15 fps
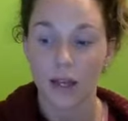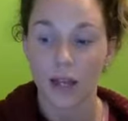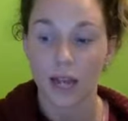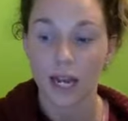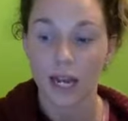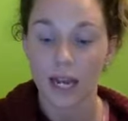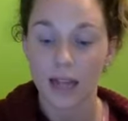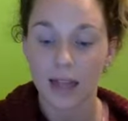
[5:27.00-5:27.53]

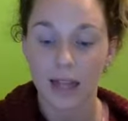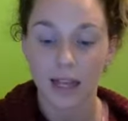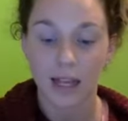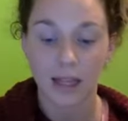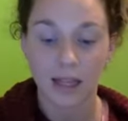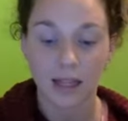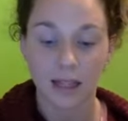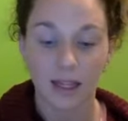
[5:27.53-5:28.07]

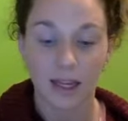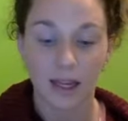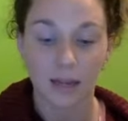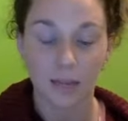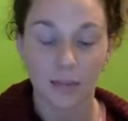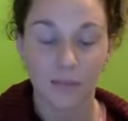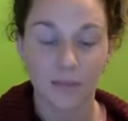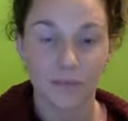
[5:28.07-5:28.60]
anything
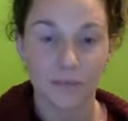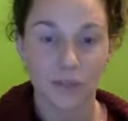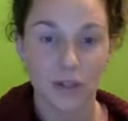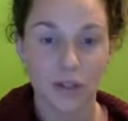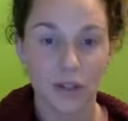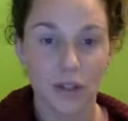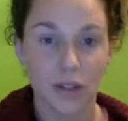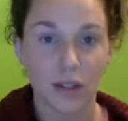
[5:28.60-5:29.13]

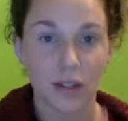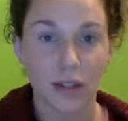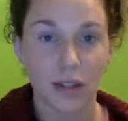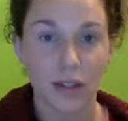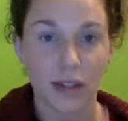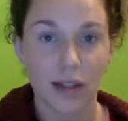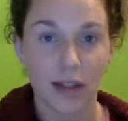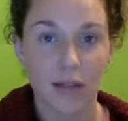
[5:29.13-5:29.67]
to
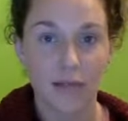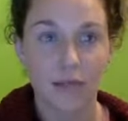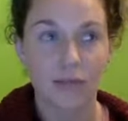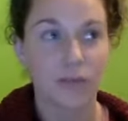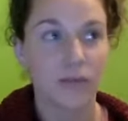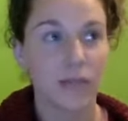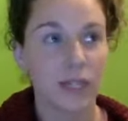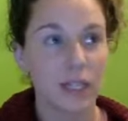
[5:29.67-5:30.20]
have
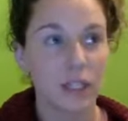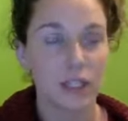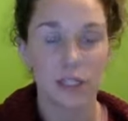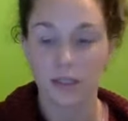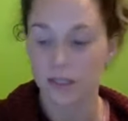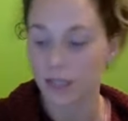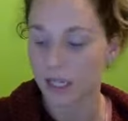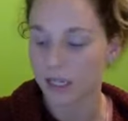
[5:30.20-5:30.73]

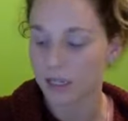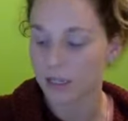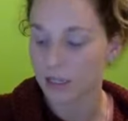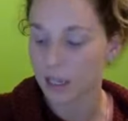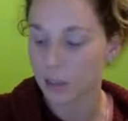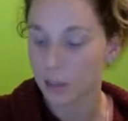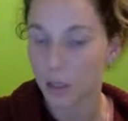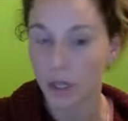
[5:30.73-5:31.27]
villages and
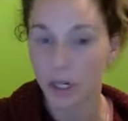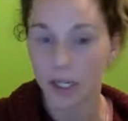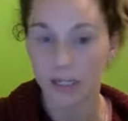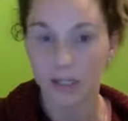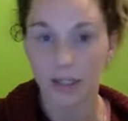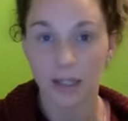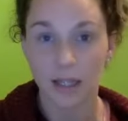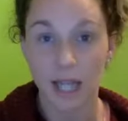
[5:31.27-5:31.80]

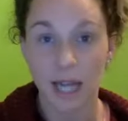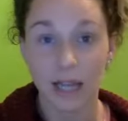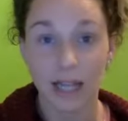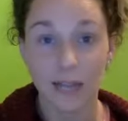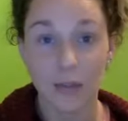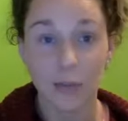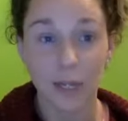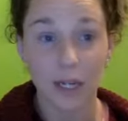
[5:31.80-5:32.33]
communities
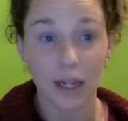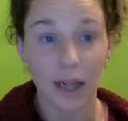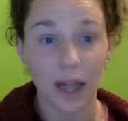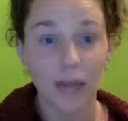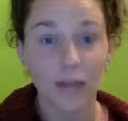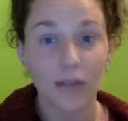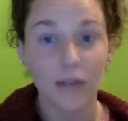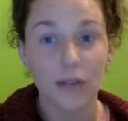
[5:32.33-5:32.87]
live a better
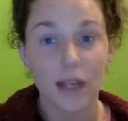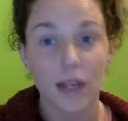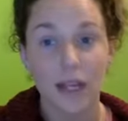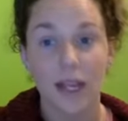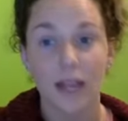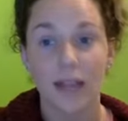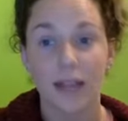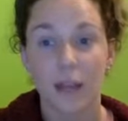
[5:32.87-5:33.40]
life,
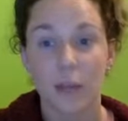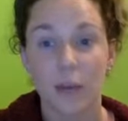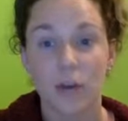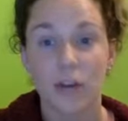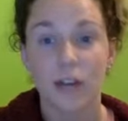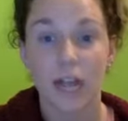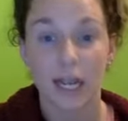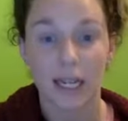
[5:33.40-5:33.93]
they will
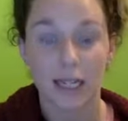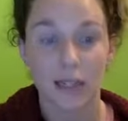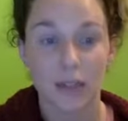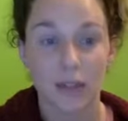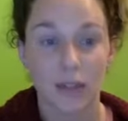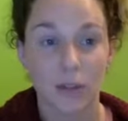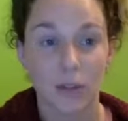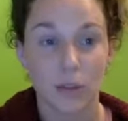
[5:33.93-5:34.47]
create it.
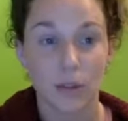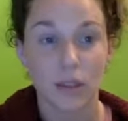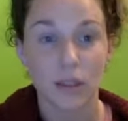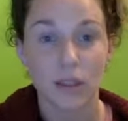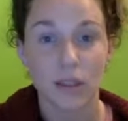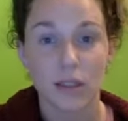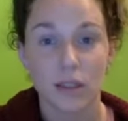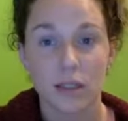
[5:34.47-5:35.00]
So most
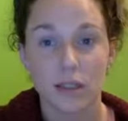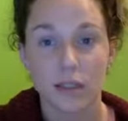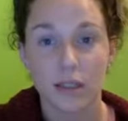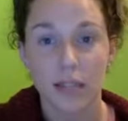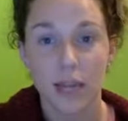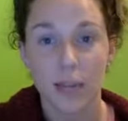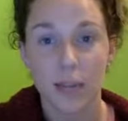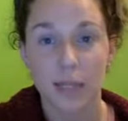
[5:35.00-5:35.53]
of the
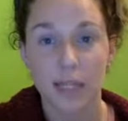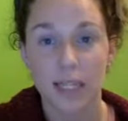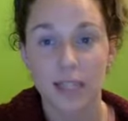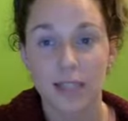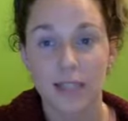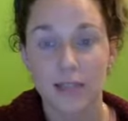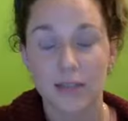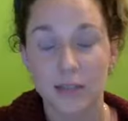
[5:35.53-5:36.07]

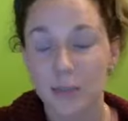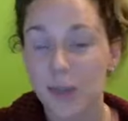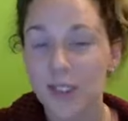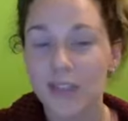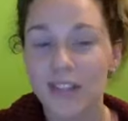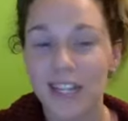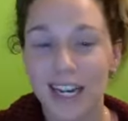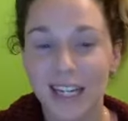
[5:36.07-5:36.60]
countries
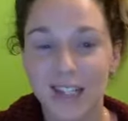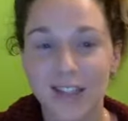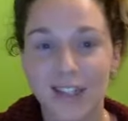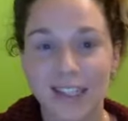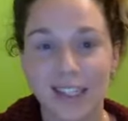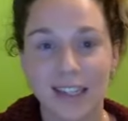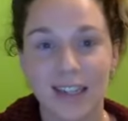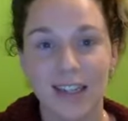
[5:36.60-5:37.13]

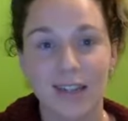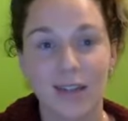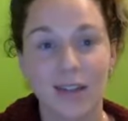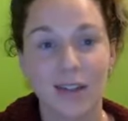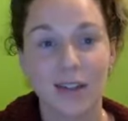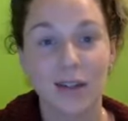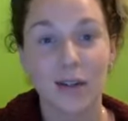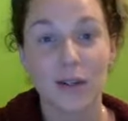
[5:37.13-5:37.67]
that
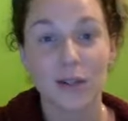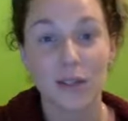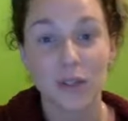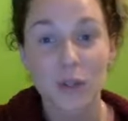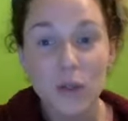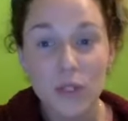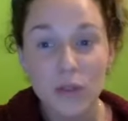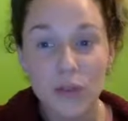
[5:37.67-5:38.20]
the oils are
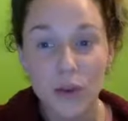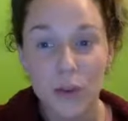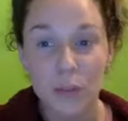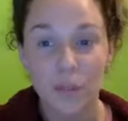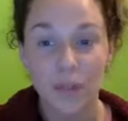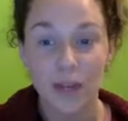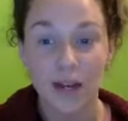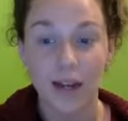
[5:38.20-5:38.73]
sourced
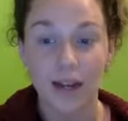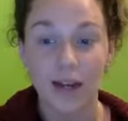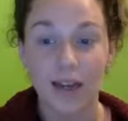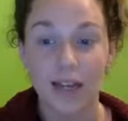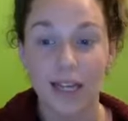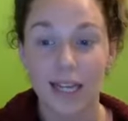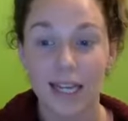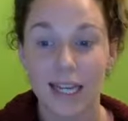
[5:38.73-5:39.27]
from are,
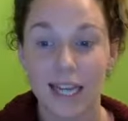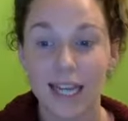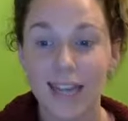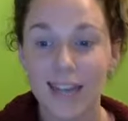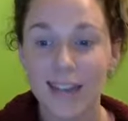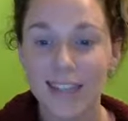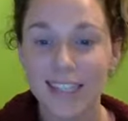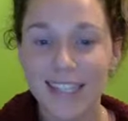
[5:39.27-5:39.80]

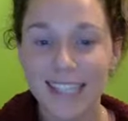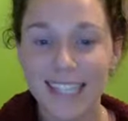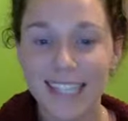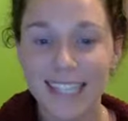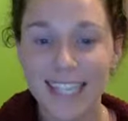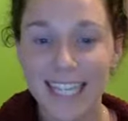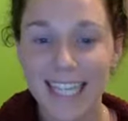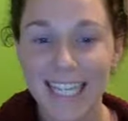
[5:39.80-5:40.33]
hello
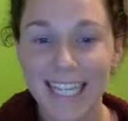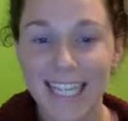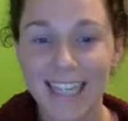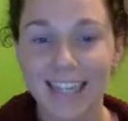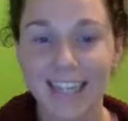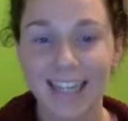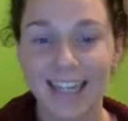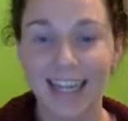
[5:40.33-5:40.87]
Sissy,
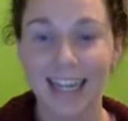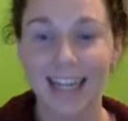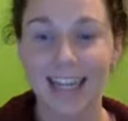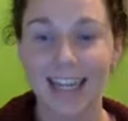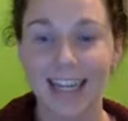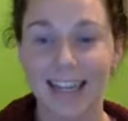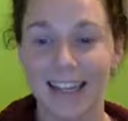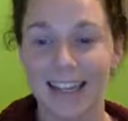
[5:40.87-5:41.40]
hi
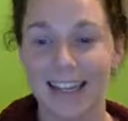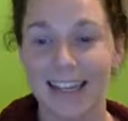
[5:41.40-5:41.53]
Kelly.